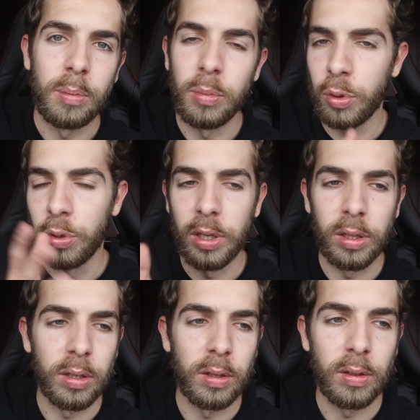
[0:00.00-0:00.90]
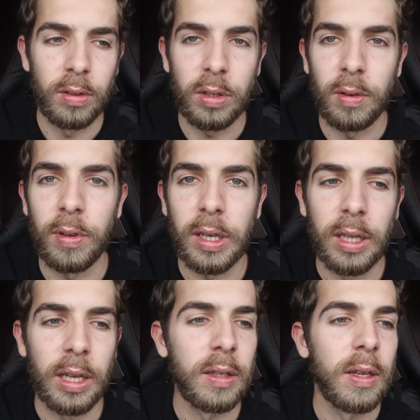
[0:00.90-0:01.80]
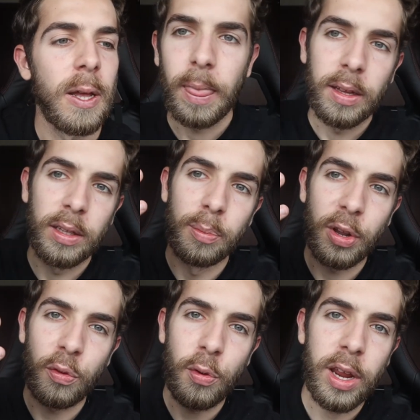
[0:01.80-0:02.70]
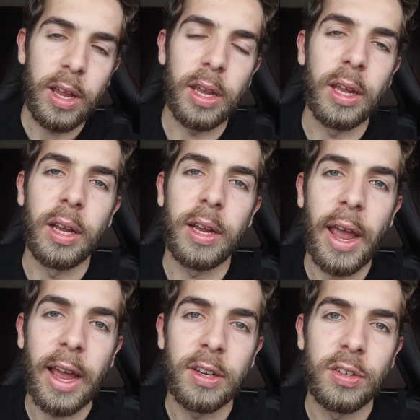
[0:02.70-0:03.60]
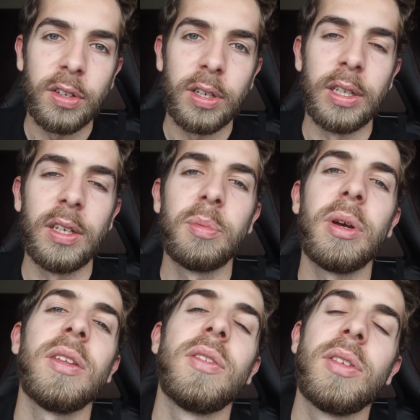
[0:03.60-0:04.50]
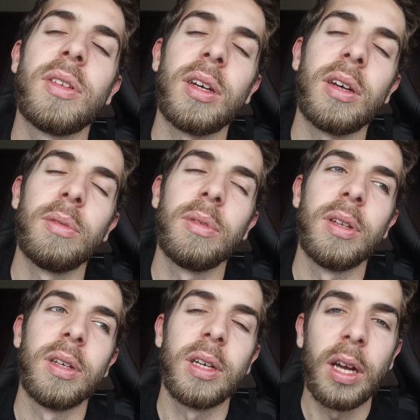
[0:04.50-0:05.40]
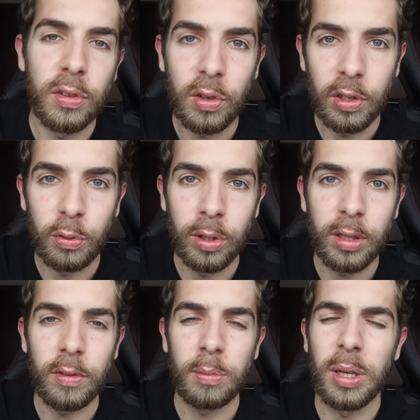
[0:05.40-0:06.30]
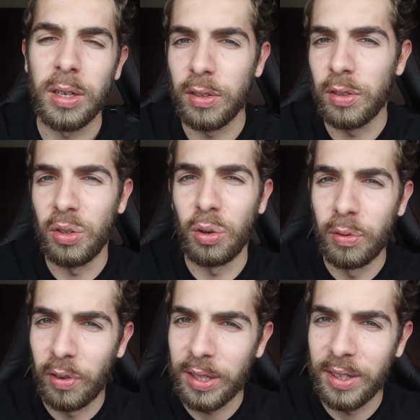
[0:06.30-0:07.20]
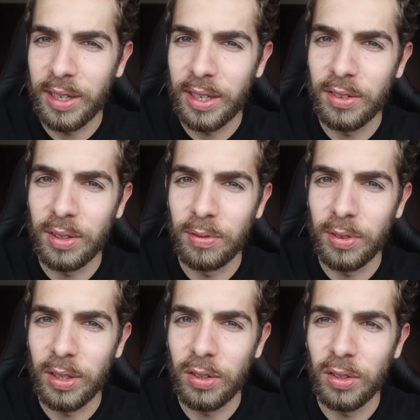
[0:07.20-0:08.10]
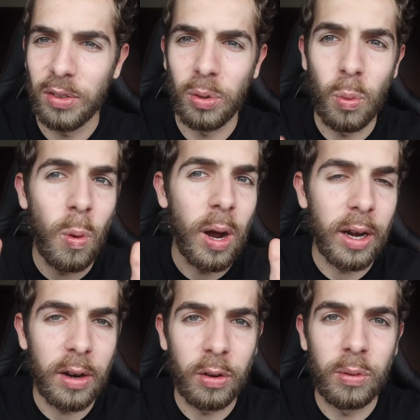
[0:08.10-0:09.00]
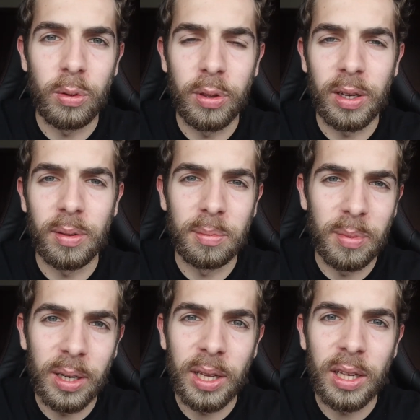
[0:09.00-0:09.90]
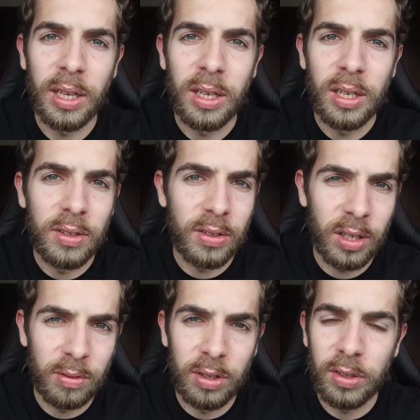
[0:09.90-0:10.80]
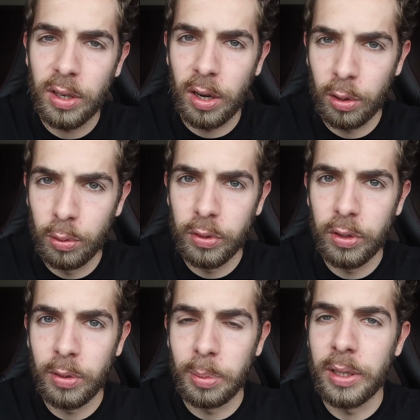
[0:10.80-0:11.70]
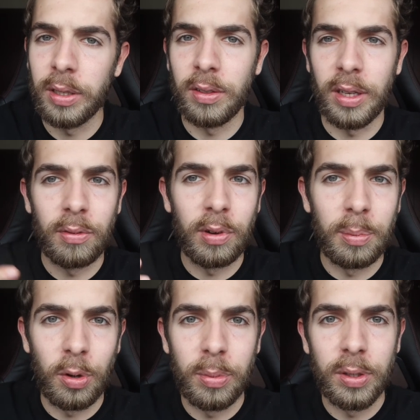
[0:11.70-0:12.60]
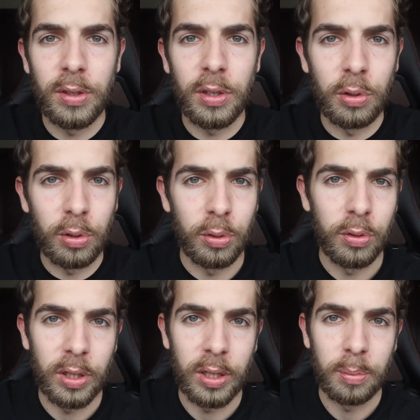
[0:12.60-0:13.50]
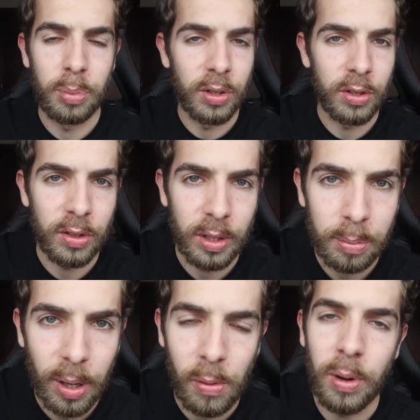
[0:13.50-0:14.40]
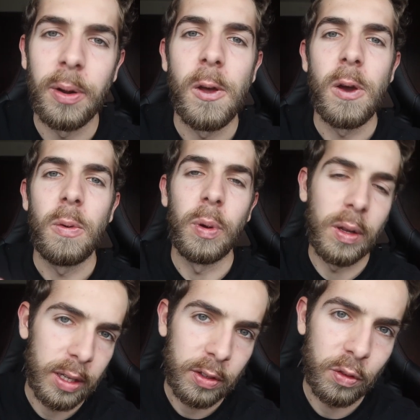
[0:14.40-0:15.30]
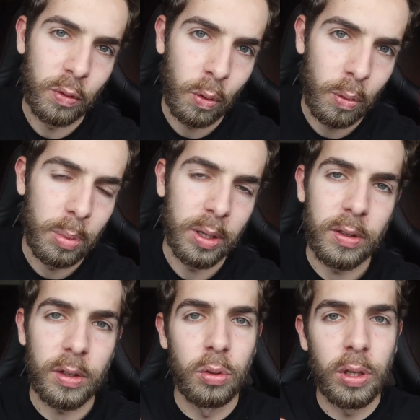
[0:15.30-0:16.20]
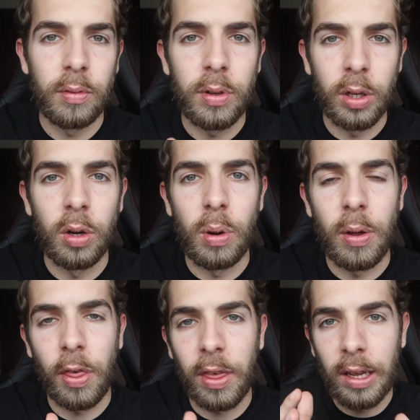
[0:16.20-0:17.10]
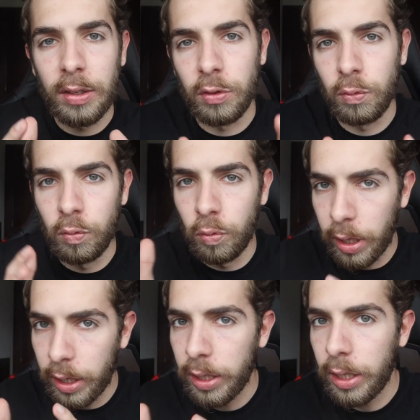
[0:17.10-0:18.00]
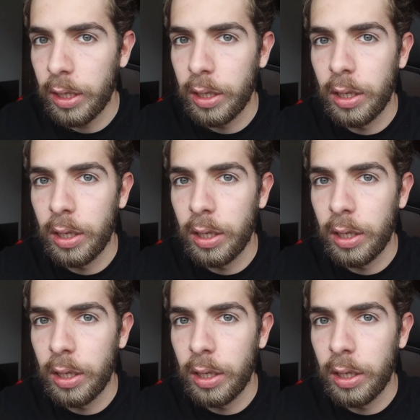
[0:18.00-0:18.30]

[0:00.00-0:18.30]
bullion, and stuff like that. Number 3, cash. And this might sound counterintuitive because you're fighting against inflation, so why are you holding money? Savers are losers because every moment you're losing purchasing power. Well, that's true, but you never know how things really